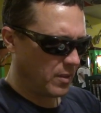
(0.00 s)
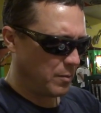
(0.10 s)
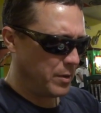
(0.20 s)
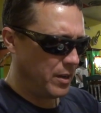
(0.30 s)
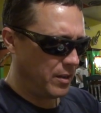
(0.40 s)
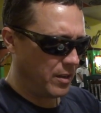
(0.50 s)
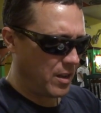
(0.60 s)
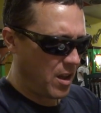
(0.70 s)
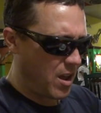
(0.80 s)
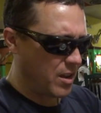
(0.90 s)
I'm hitting it
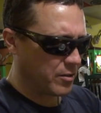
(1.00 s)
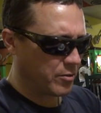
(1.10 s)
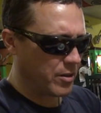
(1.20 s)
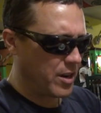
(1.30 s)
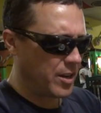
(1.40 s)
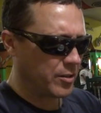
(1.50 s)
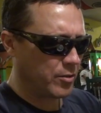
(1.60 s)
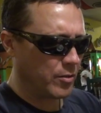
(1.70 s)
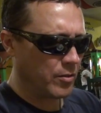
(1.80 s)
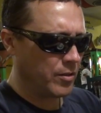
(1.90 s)
extra,
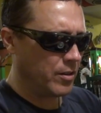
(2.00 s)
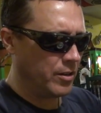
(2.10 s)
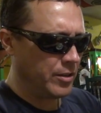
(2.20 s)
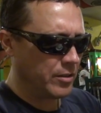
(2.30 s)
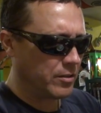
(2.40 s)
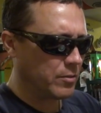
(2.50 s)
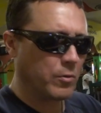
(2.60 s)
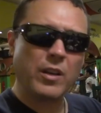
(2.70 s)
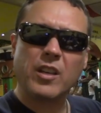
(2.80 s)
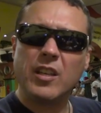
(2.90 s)
extra on the onions. So
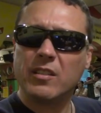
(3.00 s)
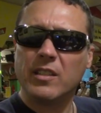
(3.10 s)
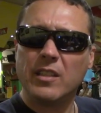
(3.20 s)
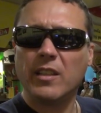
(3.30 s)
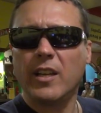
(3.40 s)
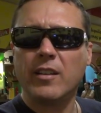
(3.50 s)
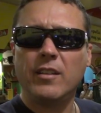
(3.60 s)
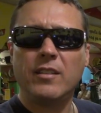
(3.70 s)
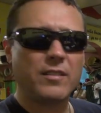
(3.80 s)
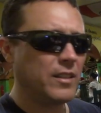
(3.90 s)
when I kiss these
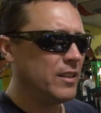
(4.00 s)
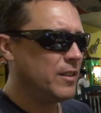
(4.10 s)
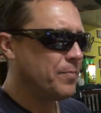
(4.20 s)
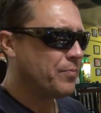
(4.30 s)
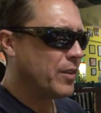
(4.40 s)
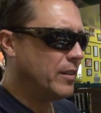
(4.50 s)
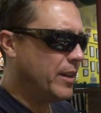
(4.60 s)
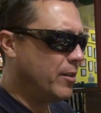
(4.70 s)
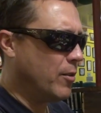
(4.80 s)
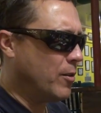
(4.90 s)
ladies
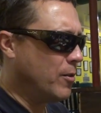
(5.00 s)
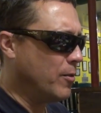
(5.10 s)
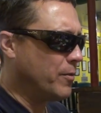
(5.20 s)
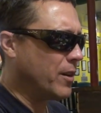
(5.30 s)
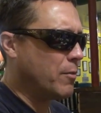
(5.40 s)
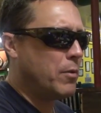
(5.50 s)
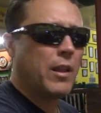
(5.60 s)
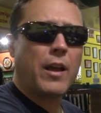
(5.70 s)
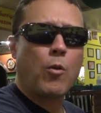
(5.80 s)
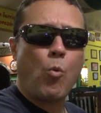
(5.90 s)
later on, they're gonna be
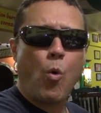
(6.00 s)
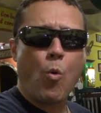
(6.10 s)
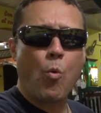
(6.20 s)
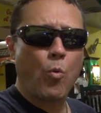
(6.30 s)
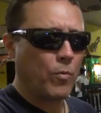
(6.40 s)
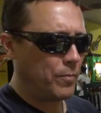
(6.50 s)
like, whoa.